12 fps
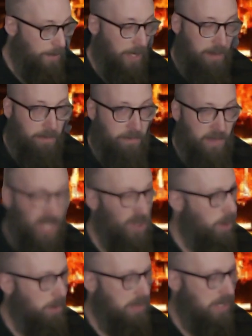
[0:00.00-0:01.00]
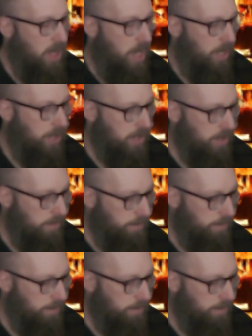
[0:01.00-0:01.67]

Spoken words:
but the door was locked.